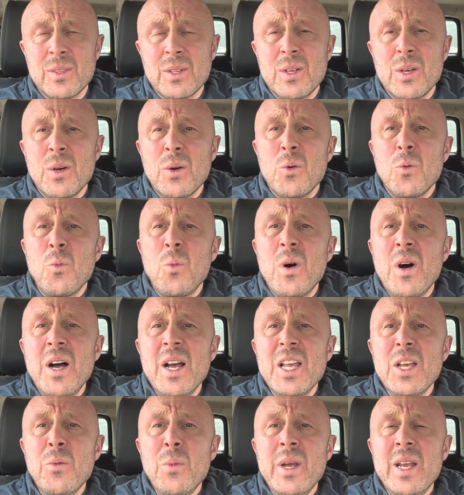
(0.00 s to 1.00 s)
why are
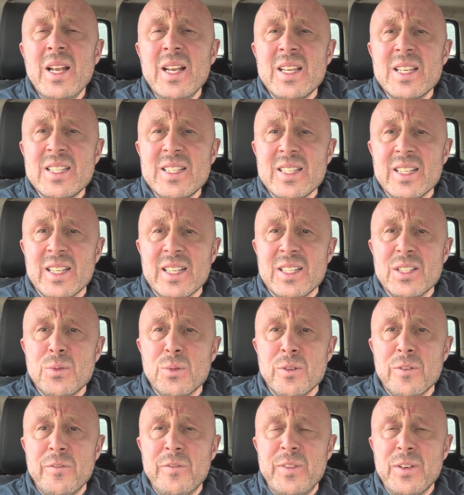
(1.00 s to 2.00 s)
we listening to a
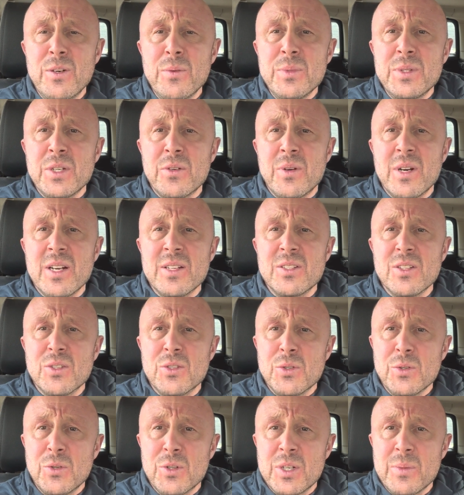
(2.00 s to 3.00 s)
film director
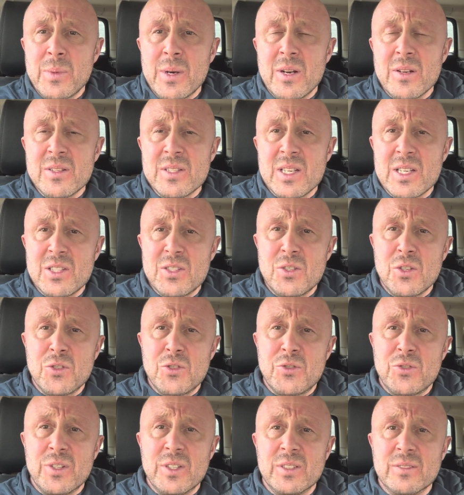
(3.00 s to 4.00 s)
talk about
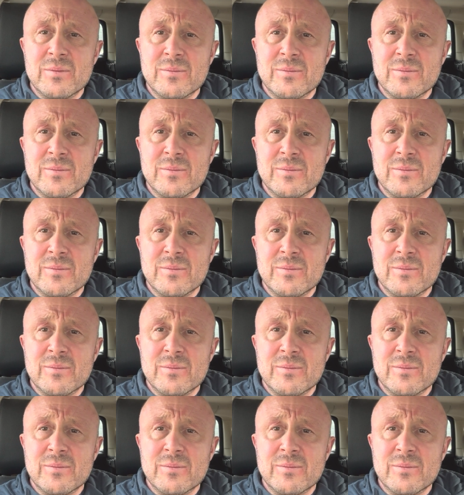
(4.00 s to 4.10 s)
testosterone?